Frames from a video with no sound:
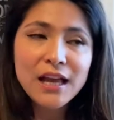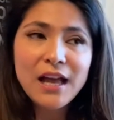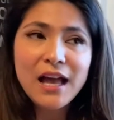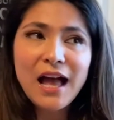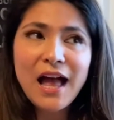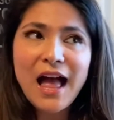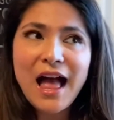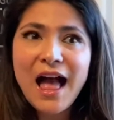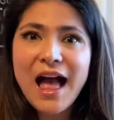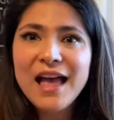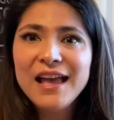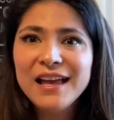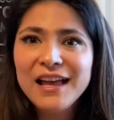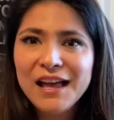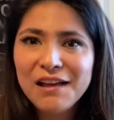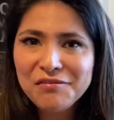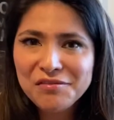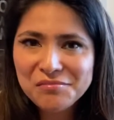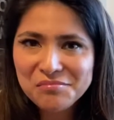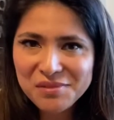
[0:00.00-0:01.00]
I
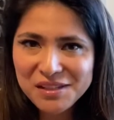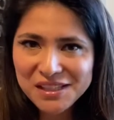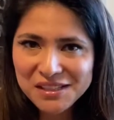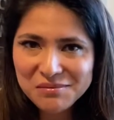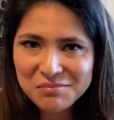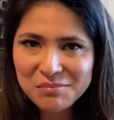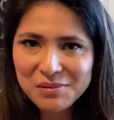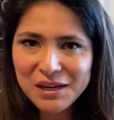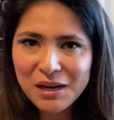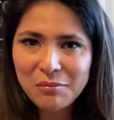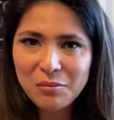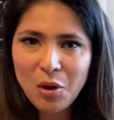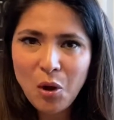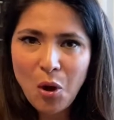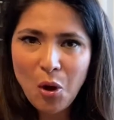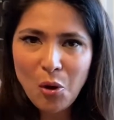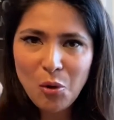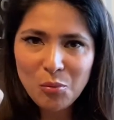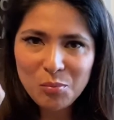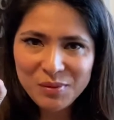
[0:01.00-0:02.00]
haven't been, but I'm
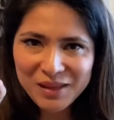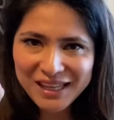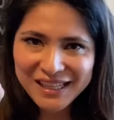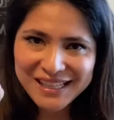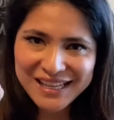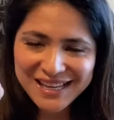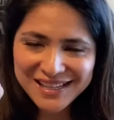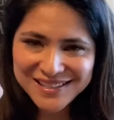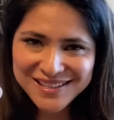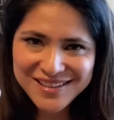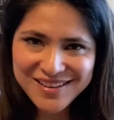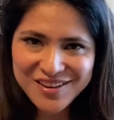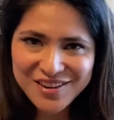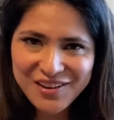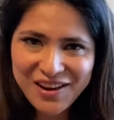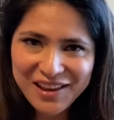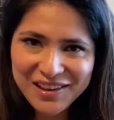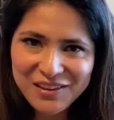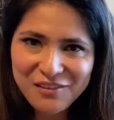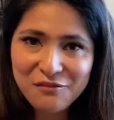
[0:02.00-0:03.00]
hoping next year
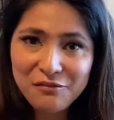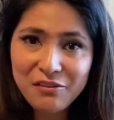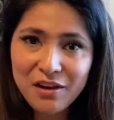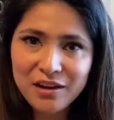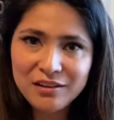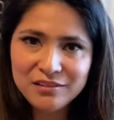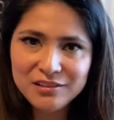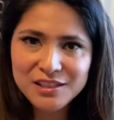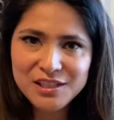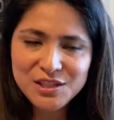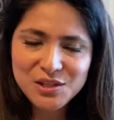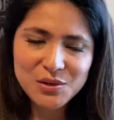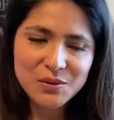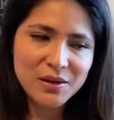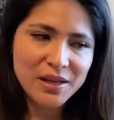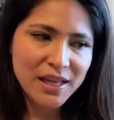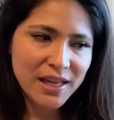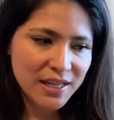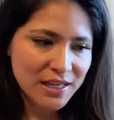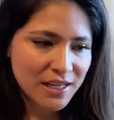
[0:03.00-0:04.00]
I can finally do
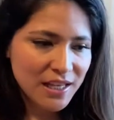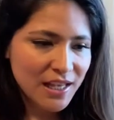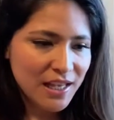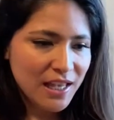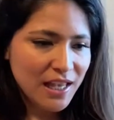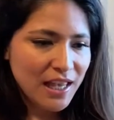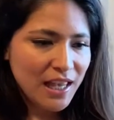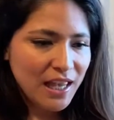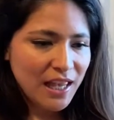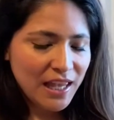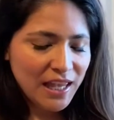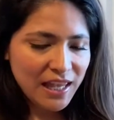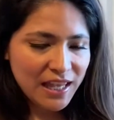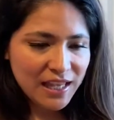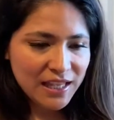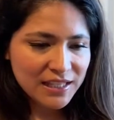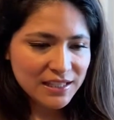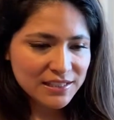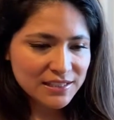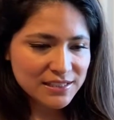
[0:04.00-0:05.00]
it.
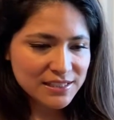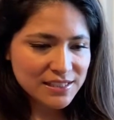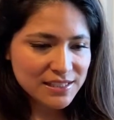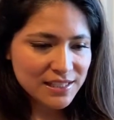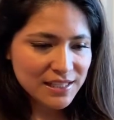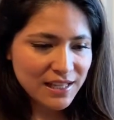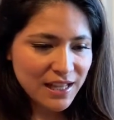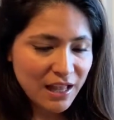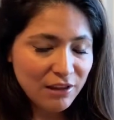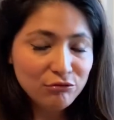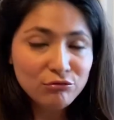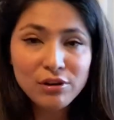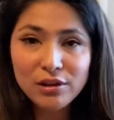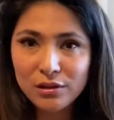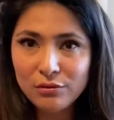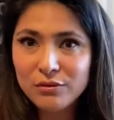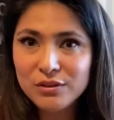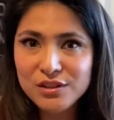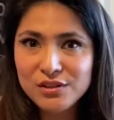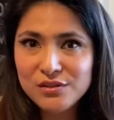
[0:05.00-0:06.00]
And I really
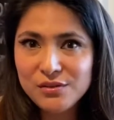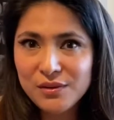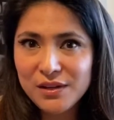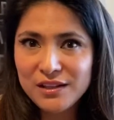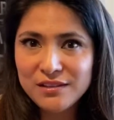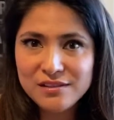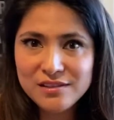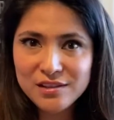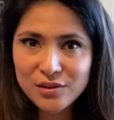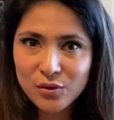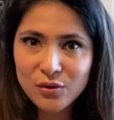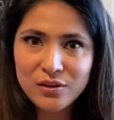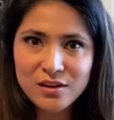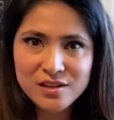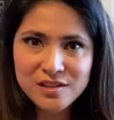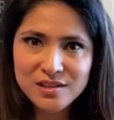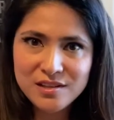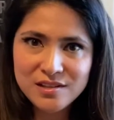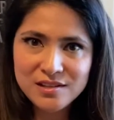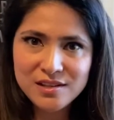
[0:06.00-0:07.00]
want to do it in Sakura
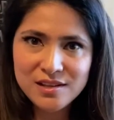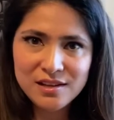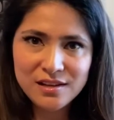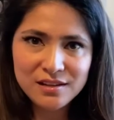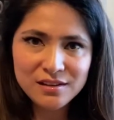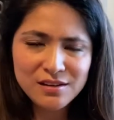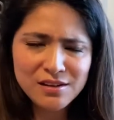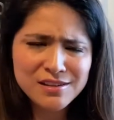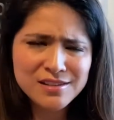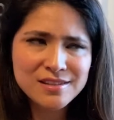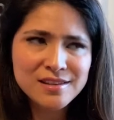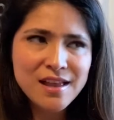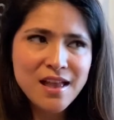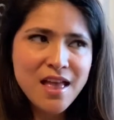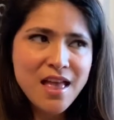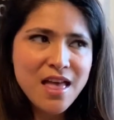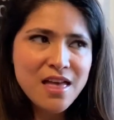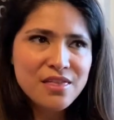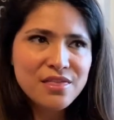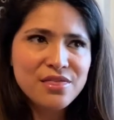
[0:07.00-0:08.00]
season because
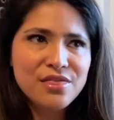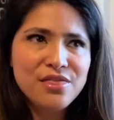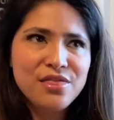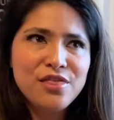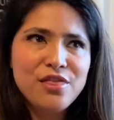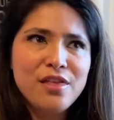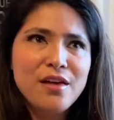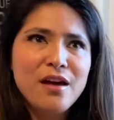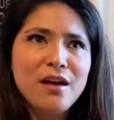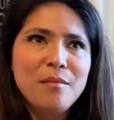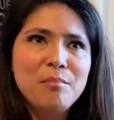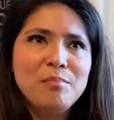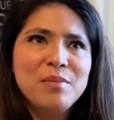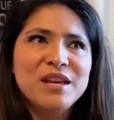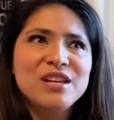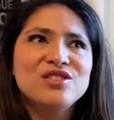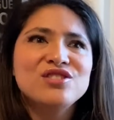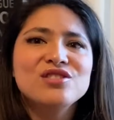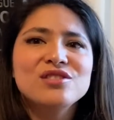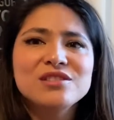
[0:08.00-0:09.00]
the
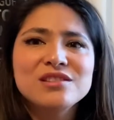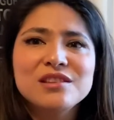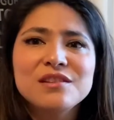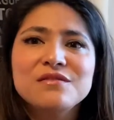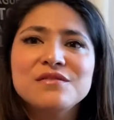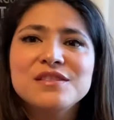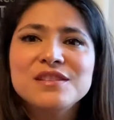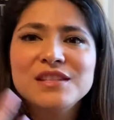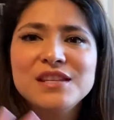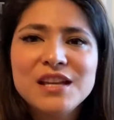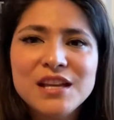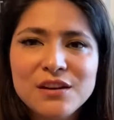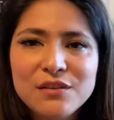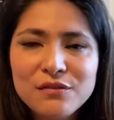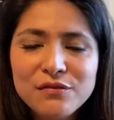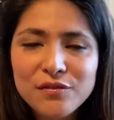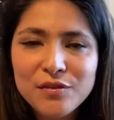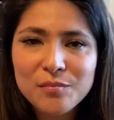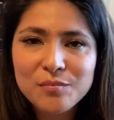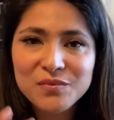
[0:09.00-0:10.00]
pictures I've seen
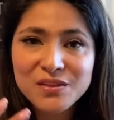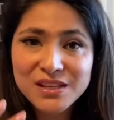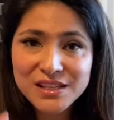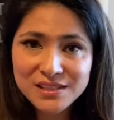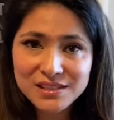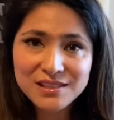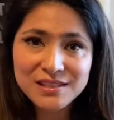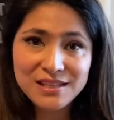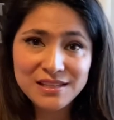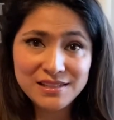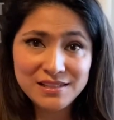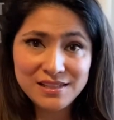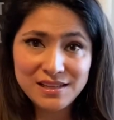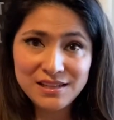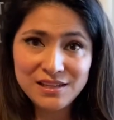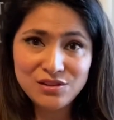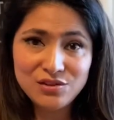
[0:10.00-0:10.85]
from this season in